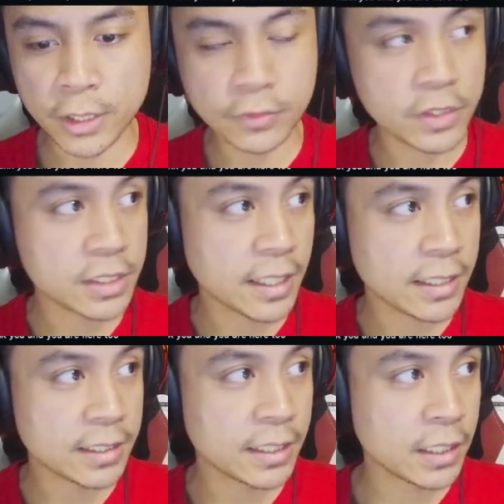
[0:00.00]
of the
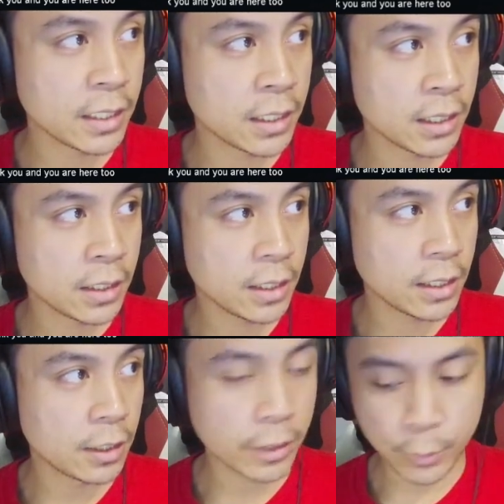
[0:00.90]
Snake Deity.
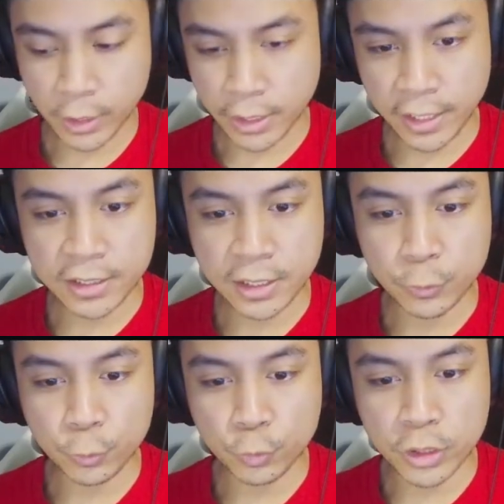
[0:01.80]
Okay, we got Ignite,
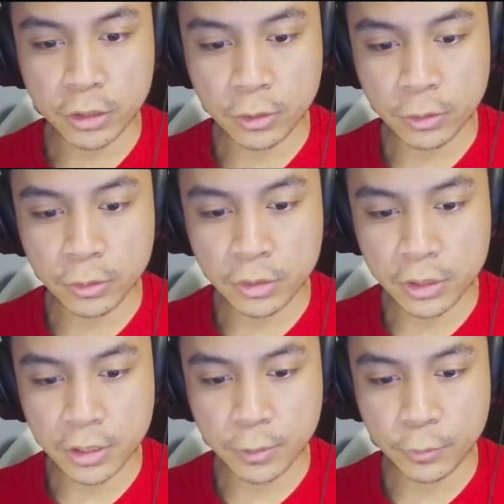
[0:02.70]
Reload,
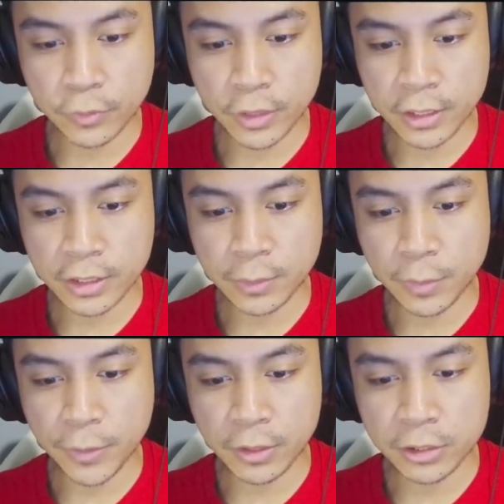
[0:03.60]
reveal any number
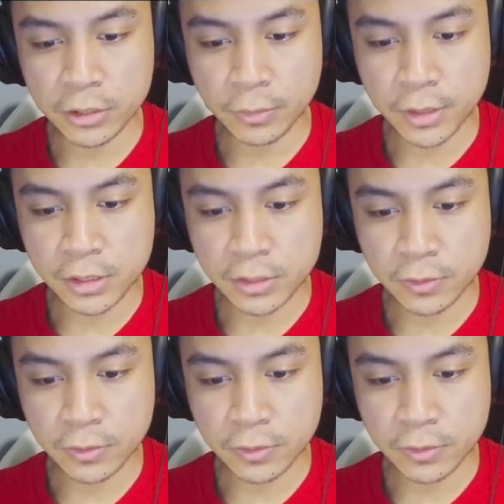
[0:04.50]
of Pendulum monsters from